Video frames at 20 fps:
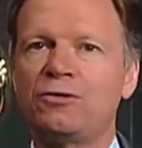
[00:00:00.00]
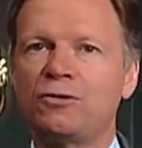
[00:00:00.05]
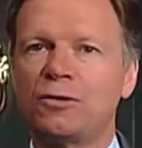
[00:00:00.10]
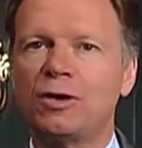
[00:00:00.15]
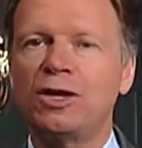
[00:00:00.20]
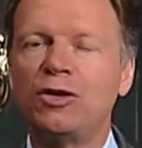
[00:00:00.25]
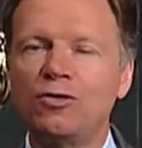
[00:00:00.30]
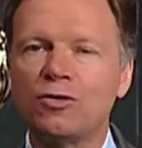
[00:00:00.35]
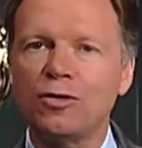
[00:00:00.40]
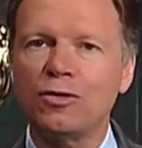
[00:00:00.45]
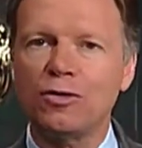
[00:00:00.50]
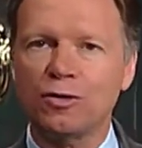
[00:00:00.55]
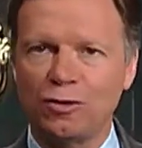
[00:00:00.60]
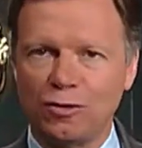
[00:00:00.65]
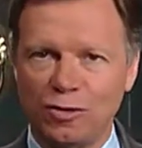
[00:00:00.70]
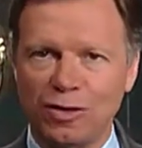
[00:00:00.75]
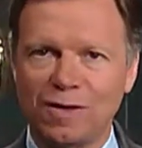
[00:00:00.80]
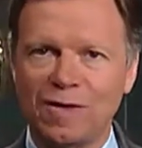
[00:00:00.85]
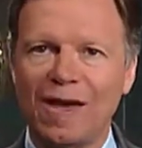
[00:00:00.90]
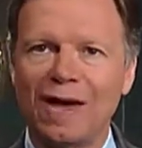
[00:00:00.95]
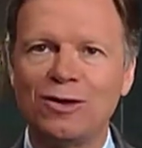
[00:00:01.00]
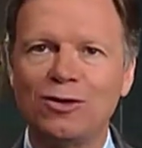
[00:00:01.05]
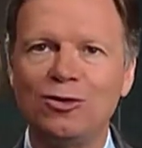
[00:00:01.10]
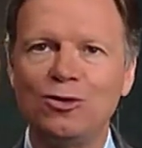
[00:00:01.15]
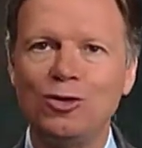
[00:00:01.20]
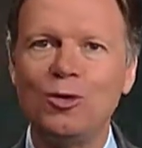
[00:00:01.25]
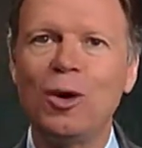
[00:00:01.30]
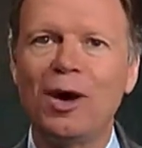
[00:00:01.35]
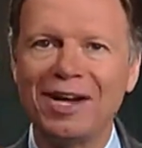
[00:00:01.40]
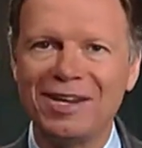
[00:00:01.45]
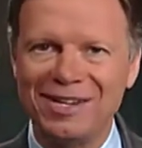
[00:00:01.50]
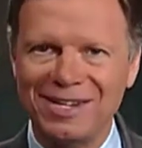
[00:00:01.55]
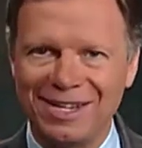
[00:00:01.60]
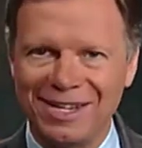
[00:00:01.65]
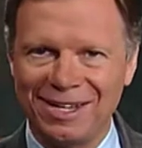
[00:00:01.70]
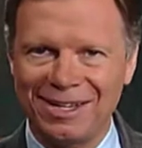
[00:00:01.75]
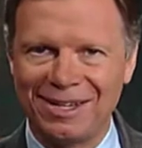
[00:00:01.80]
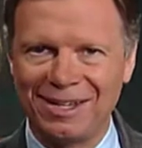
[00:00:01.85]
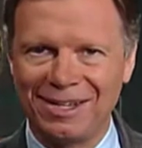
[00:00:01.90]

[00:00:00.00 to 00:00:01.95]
for introducing that new idea